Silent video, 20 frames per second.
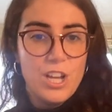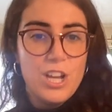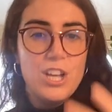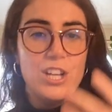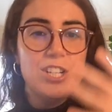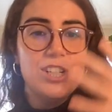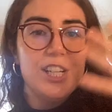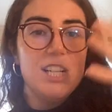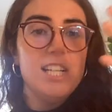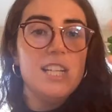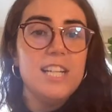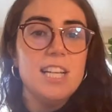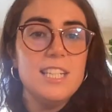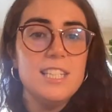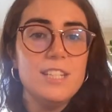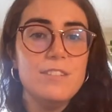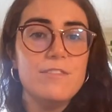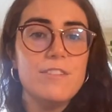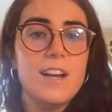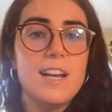She
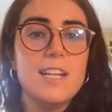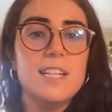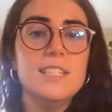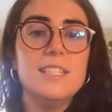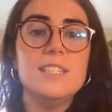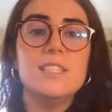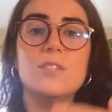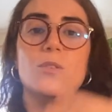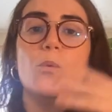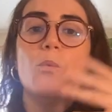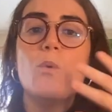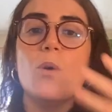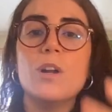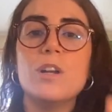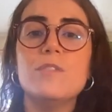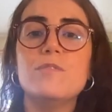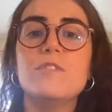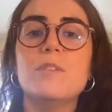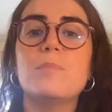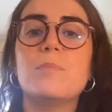identifies one
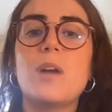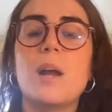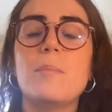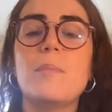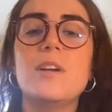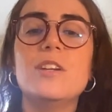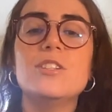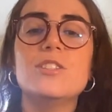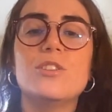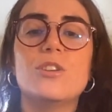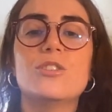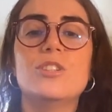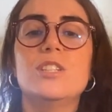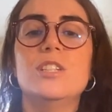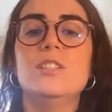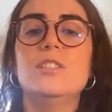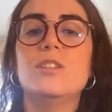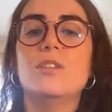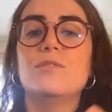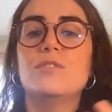of the primary
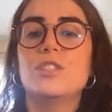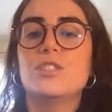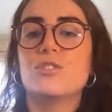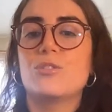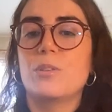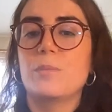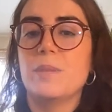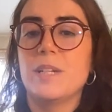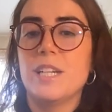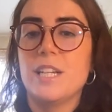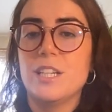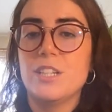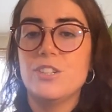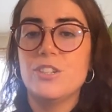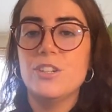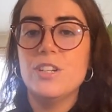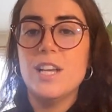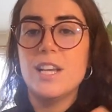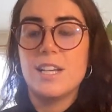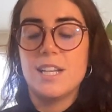sources of
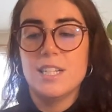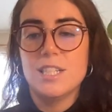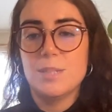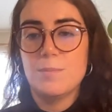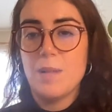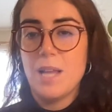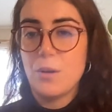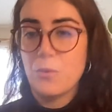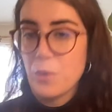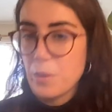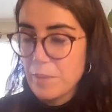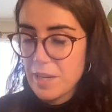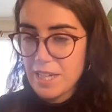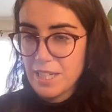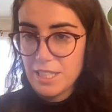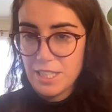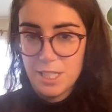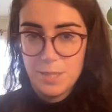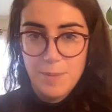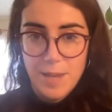discrimination against Black women
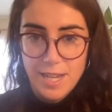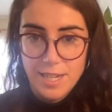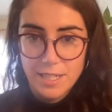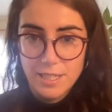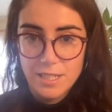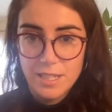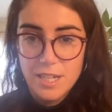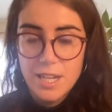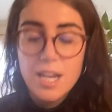in Spain,